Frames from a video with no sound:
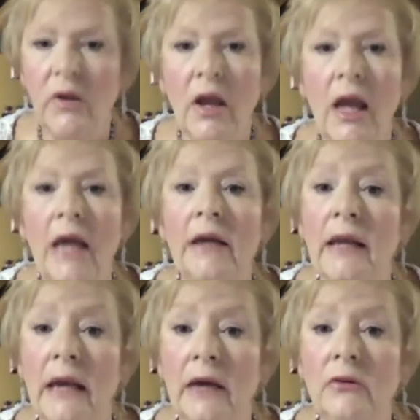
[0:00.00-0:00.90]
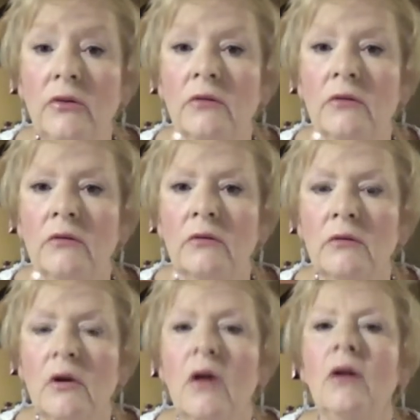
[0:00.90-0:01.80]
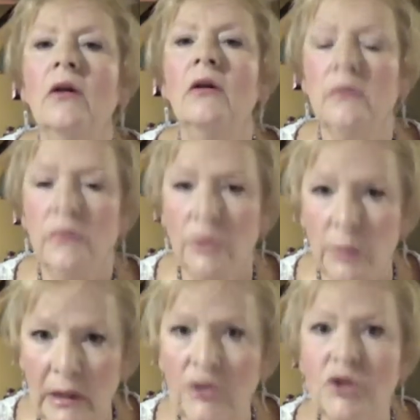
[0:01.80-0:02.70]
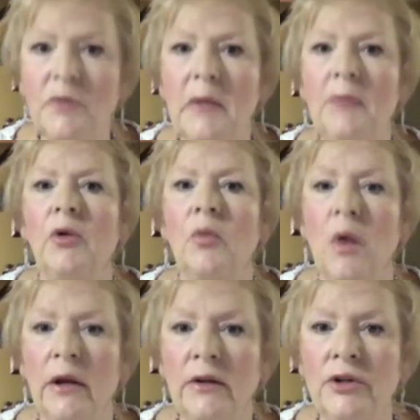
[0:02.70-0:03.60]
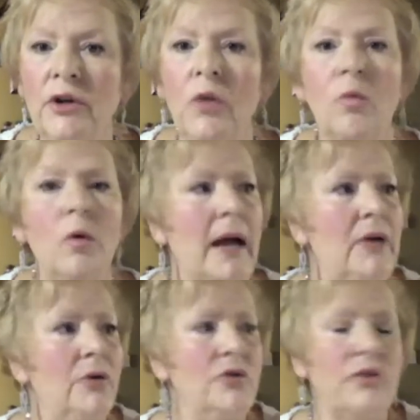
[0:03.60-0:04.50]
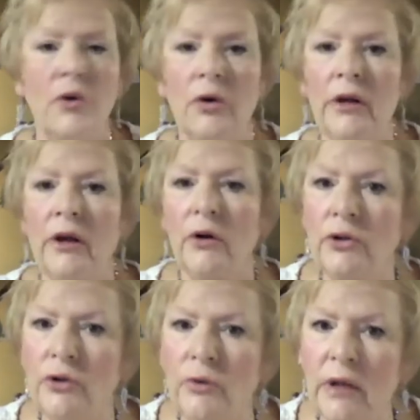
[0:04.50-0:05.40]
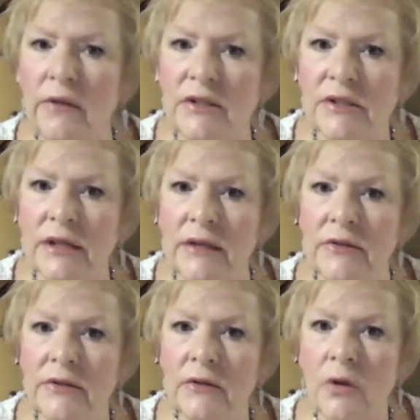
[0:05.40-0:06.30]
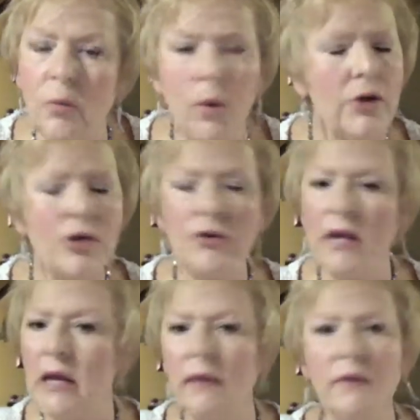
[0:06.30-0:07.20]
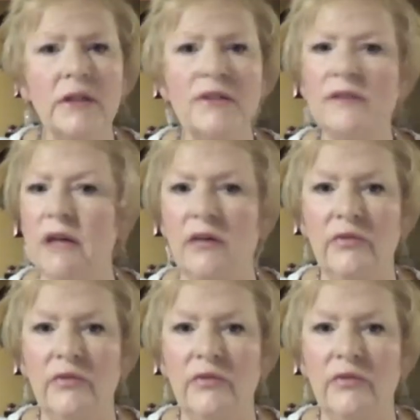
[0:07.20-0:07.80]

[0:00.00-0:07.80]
And again, the religious people are wanting to know well, by whose authority are you doing these things? Where are you getting this stuff?